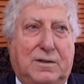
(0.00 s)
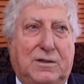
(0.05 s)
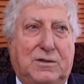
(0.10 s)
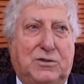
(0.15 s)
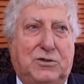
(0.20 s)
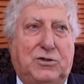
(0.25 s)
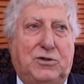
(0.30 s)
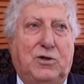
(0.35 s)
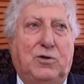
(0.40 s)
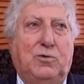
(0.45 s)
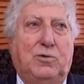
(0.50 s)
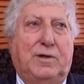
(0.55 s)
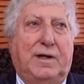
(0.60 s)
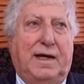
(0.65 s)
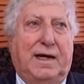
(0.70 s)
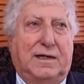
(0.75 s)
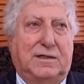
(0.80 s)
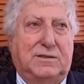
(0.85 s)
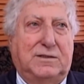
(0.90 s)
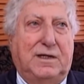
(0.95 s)
chute
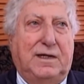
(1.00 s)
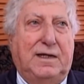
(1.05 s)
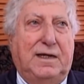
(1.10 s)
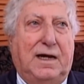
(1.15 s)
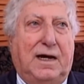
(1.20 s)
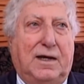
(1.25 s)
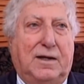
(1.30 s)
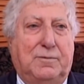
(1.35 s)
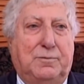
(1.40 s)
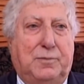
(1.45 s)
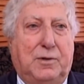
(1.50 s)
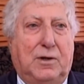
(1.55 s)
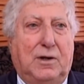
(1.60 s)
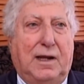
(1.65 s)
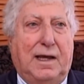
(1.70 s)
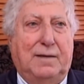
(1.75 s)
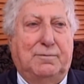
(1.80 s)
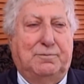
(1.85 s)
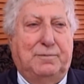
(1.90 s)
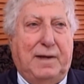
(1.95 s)
actually out of
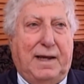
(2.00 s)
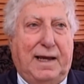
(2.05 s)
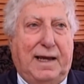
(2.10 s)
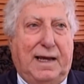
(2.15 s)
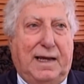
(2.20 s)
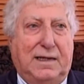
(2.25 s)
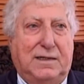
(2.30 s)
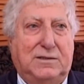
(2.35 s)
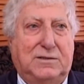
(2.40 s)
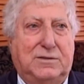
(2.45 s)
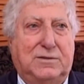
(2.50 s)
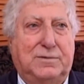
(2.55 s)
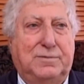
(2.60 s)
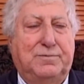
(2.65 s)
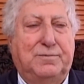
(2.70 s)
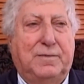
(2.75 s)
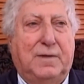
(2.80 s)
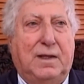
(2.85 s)
burlap bags.